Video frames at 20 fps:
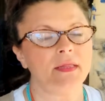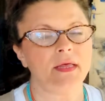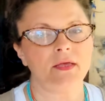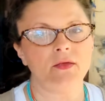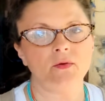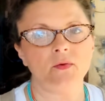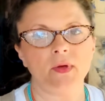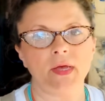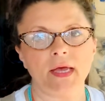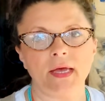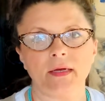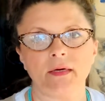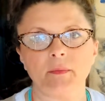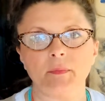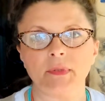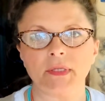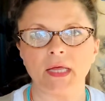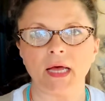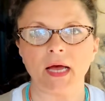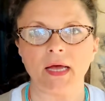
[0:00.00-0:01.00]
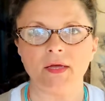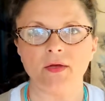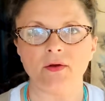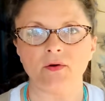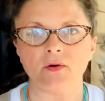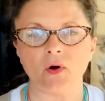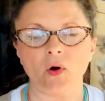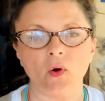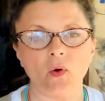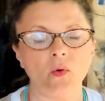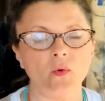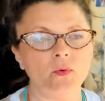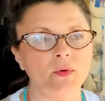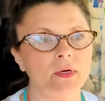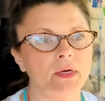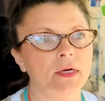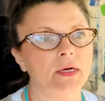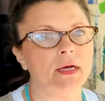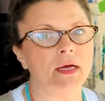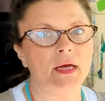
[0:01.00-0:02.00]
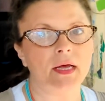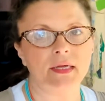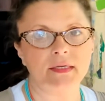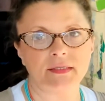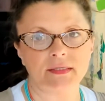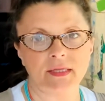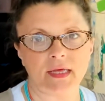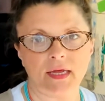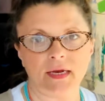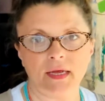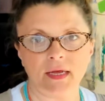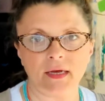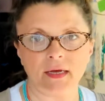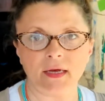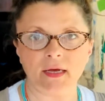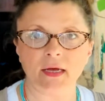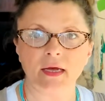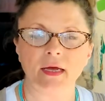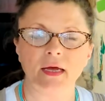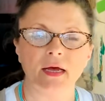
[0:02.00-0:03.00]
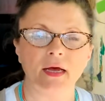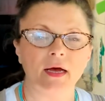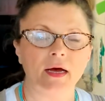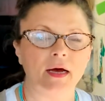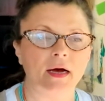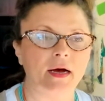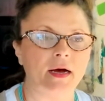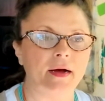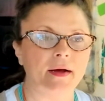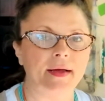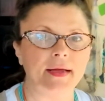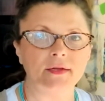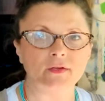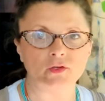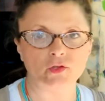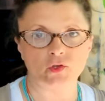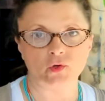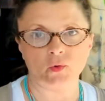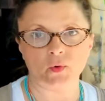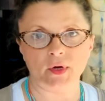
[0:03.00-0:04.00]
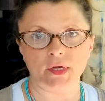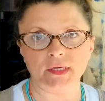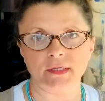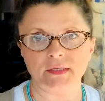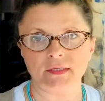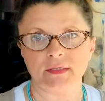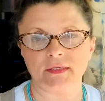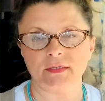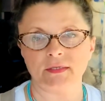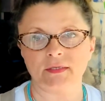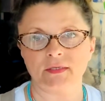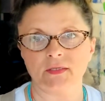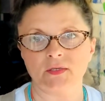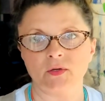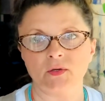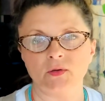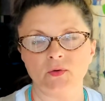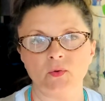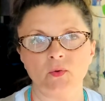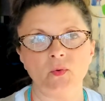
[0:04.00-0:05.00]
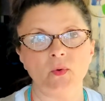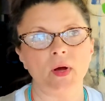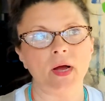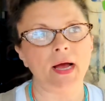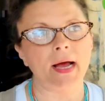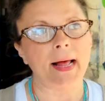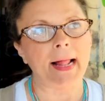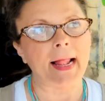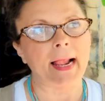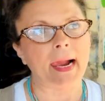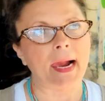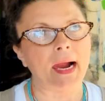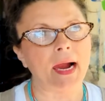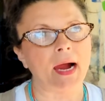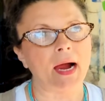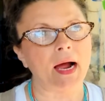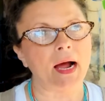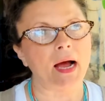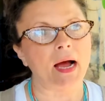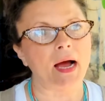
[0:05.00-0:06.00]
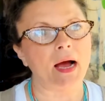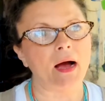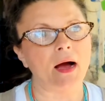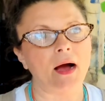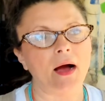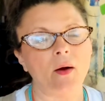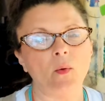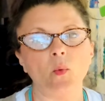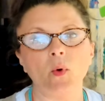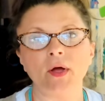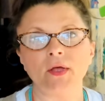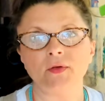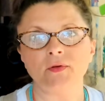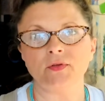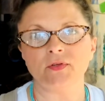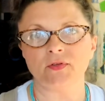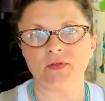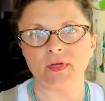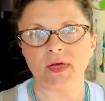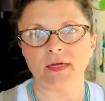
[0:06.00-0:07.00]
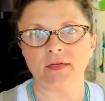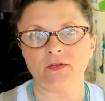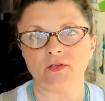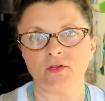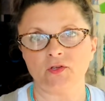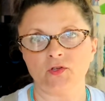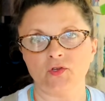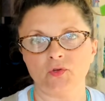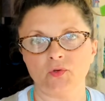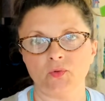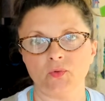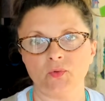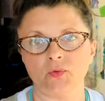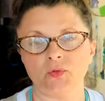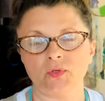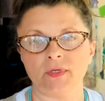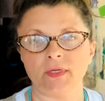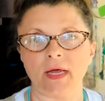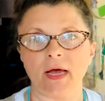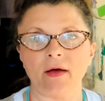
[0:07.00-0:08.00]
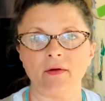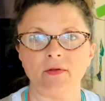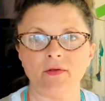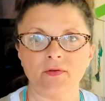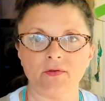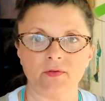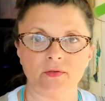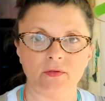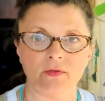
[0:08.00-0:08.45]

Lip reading: that you can't apply your own aesthetic and choice to what you decide to choose and how do you